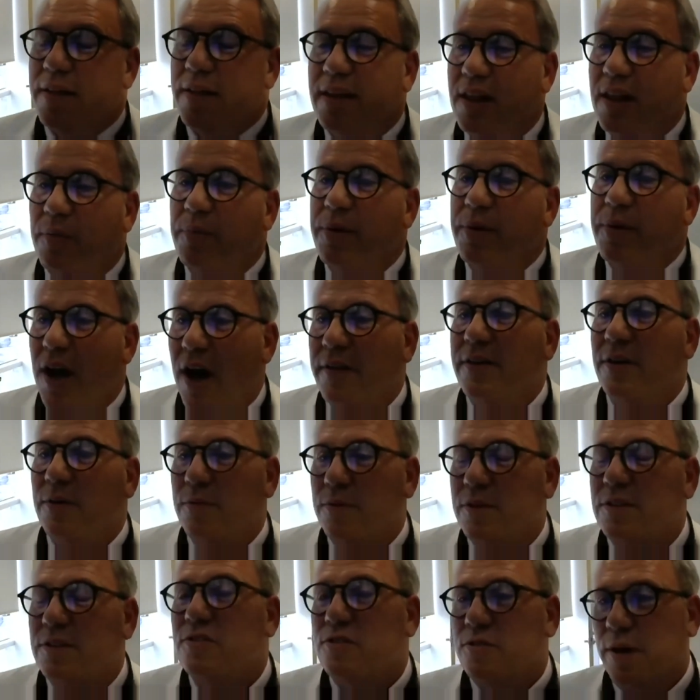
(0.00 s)
I think there'll be other
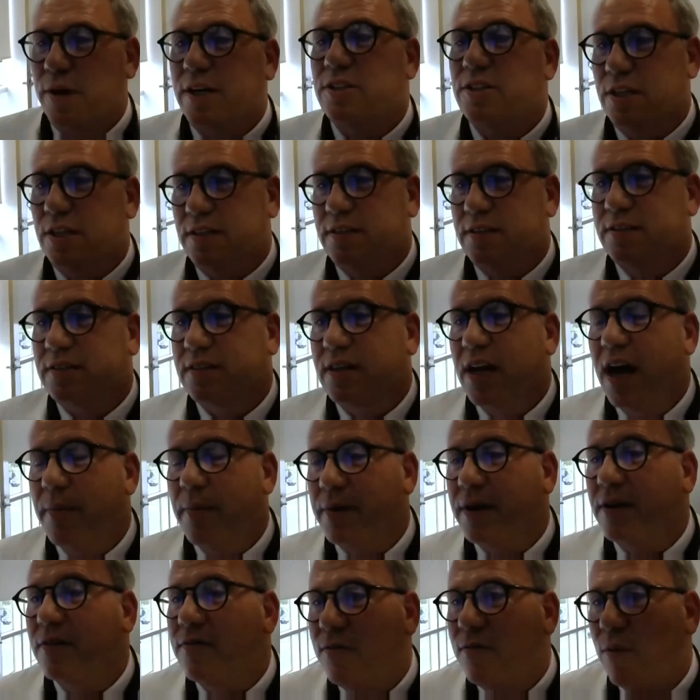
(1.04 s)
restrictions
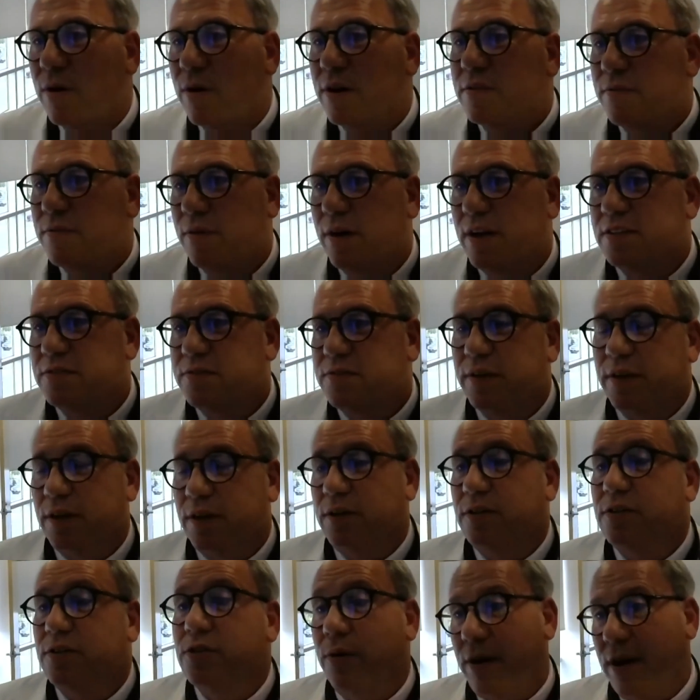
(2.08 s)
coming forth for us, for
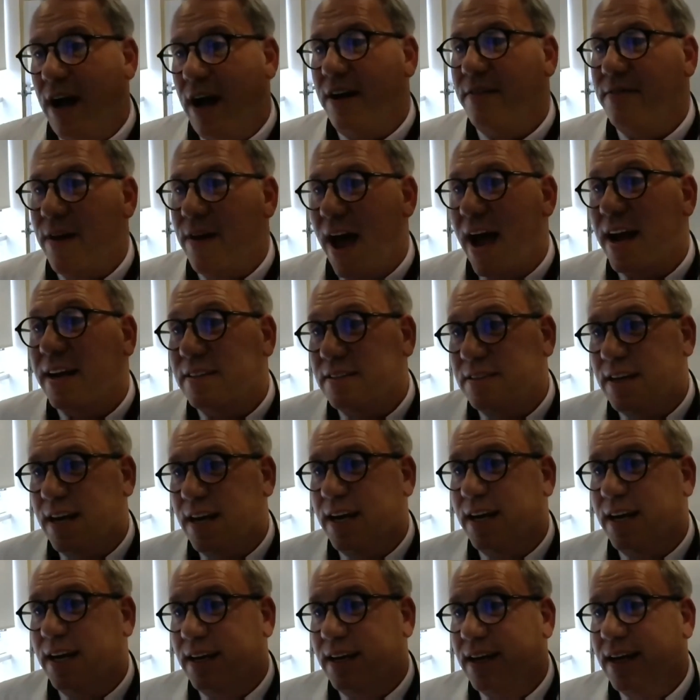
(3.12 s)
those who are not
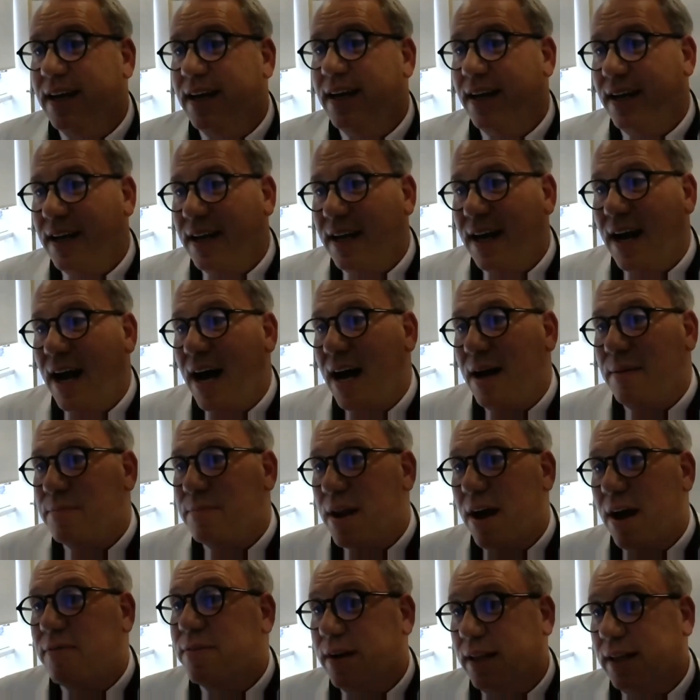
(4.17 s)
vaccinated,
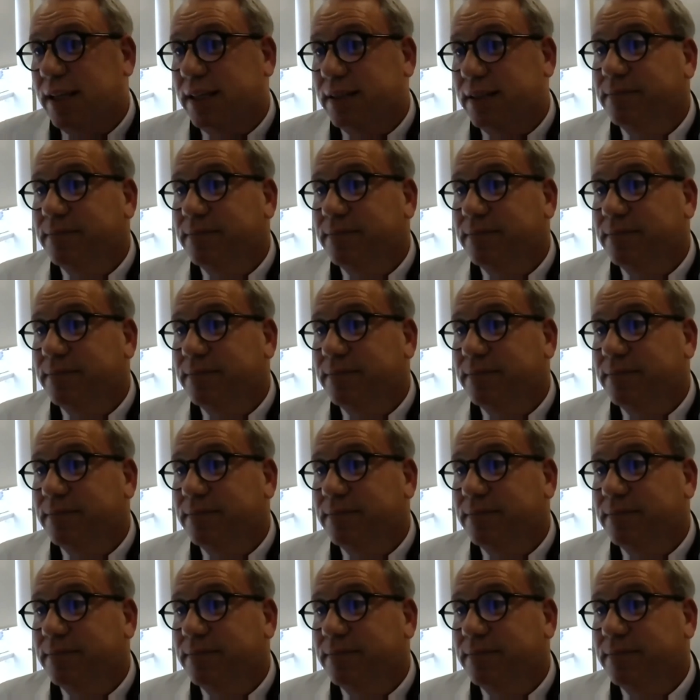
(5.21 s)
definitely.